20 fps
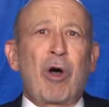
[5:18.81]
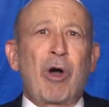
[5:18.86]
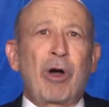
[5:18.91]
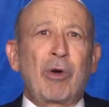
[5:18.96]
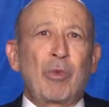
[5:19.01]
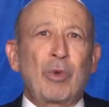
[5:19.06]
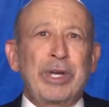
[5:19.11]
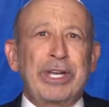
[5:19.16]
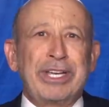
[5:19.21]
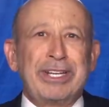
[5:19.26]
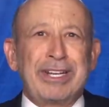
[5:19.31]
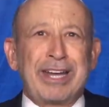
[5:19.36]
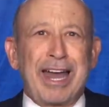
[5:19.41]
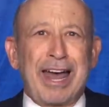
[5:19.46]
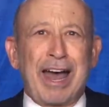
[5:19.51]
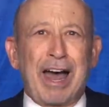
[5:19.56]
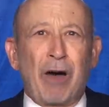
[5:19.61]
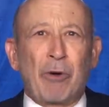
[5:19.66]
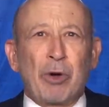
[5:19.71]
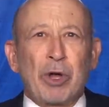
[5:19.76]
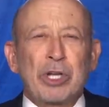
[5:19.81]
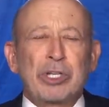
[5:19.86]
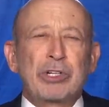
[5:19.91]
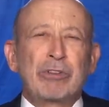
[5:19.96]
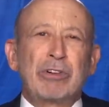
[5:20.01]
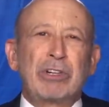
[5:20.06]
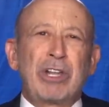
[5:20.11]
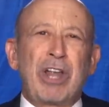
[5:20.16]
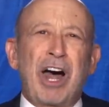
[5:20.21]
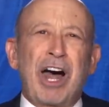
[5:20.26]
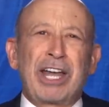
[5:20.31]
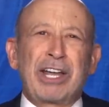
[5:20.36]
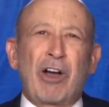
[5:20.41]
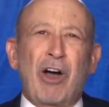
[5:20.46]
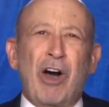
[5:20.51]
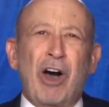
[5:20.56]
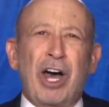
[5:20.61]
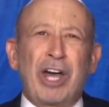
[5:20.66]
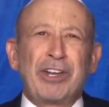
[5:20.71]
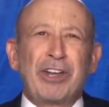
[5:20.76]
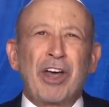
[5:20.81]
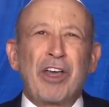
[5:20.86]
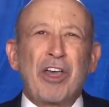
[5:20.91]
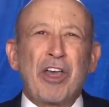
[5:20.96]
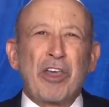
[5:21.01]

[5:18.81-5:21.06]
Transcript: are we now to rely on